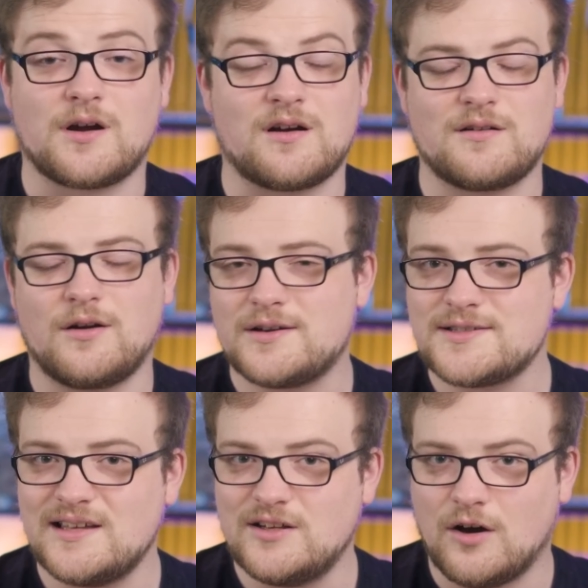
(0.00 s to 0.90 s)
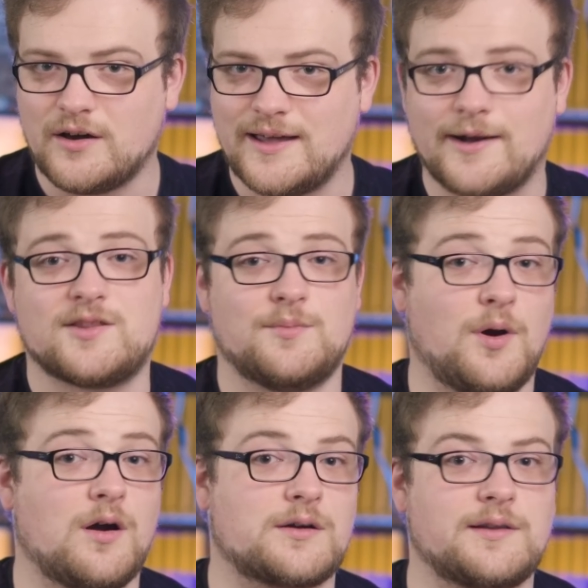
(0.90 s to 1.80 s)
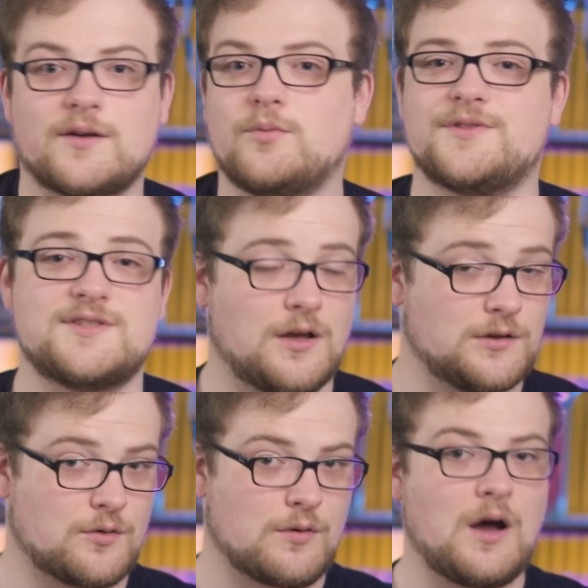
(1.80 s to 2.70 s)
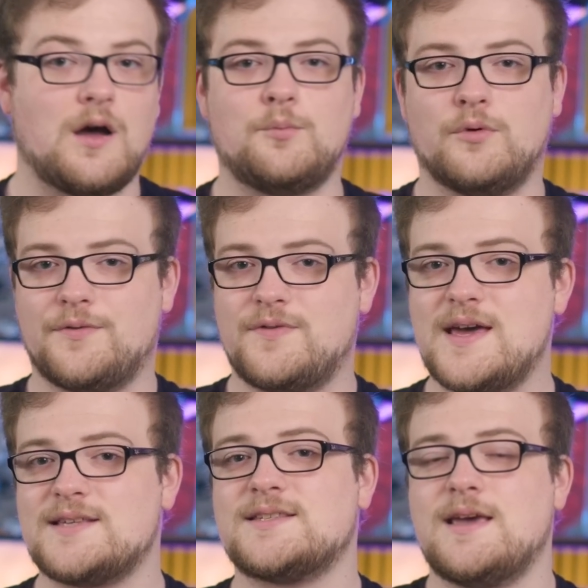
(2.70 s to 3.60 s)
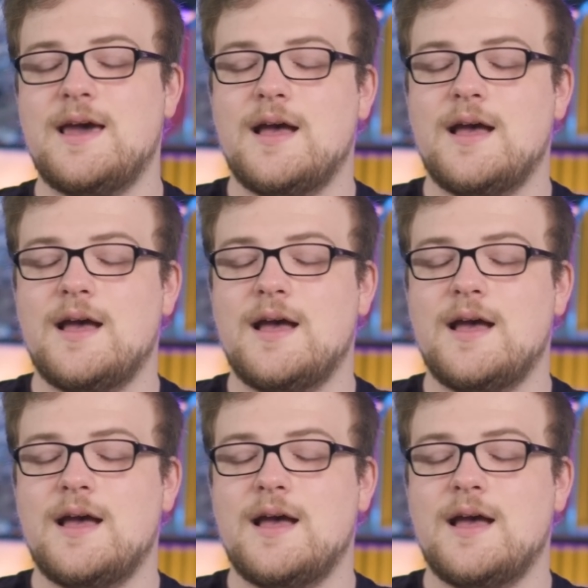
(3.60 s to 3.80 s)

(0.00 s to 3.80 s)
are honestly knocking out of the park, like with Zul'Gurub, with this.